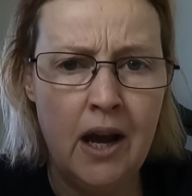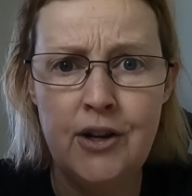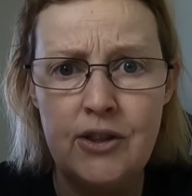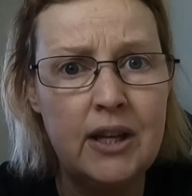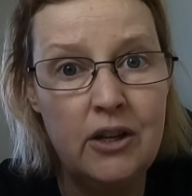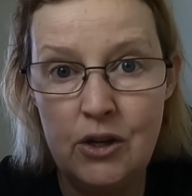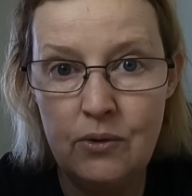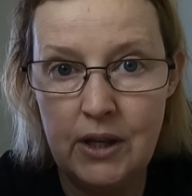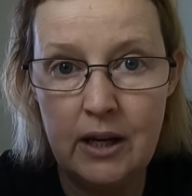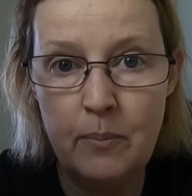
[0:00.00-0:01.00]
And I think
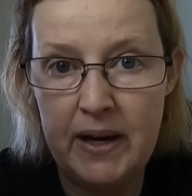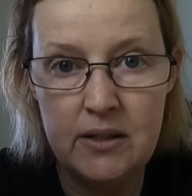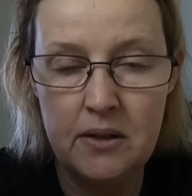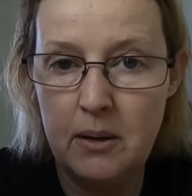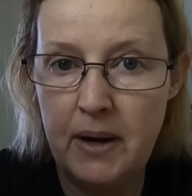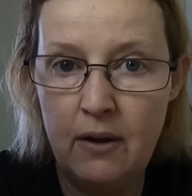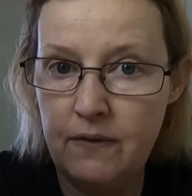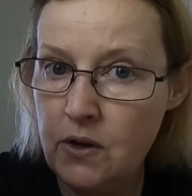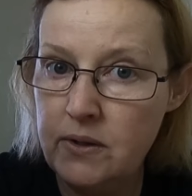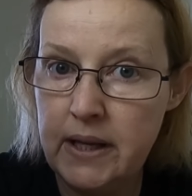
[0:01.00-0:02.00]
you think, based on the amount of
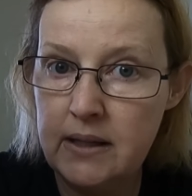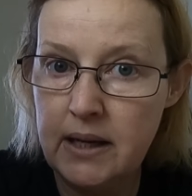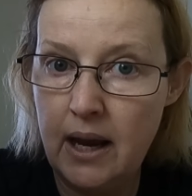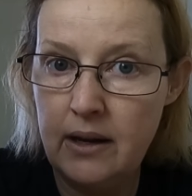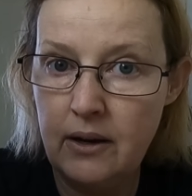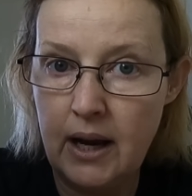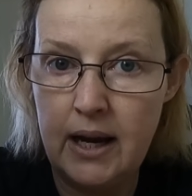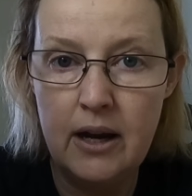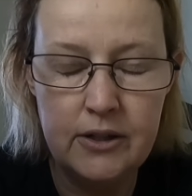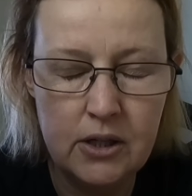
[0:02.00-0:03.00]
views that it's getting,
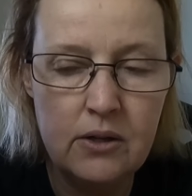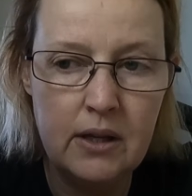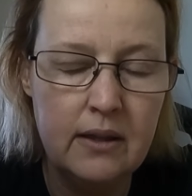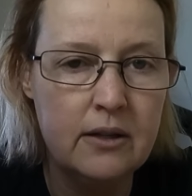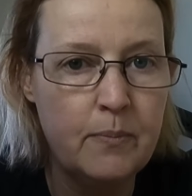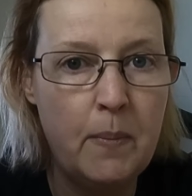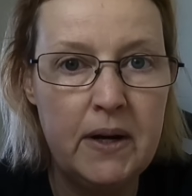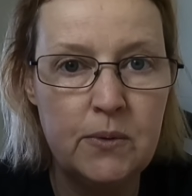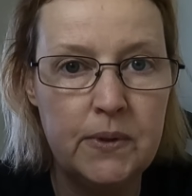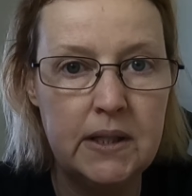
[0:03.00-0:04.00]
okay? I do think that's my
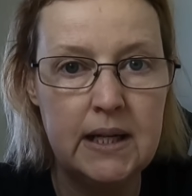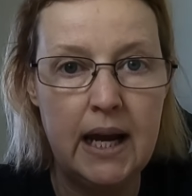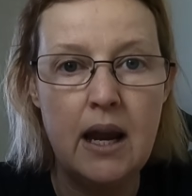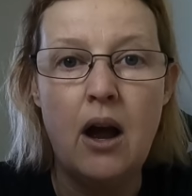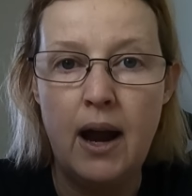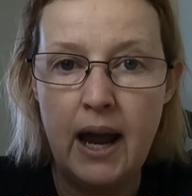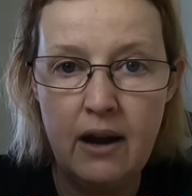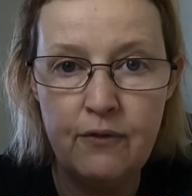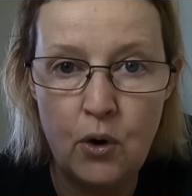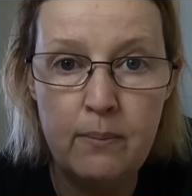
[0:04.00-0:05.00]
best one to date. I
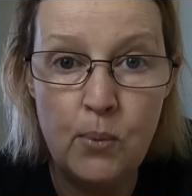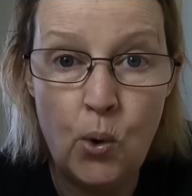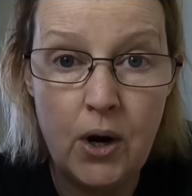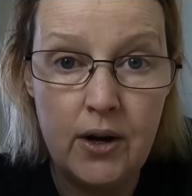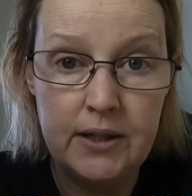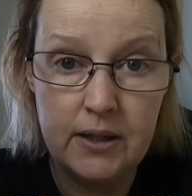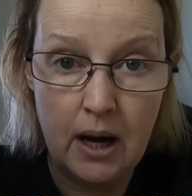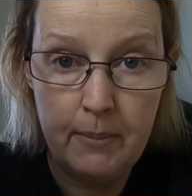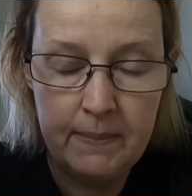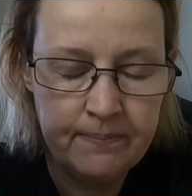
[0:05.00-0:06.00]
have got more guides
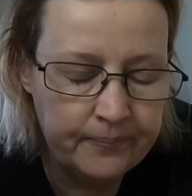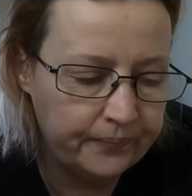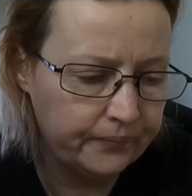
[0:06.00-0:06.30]
coming.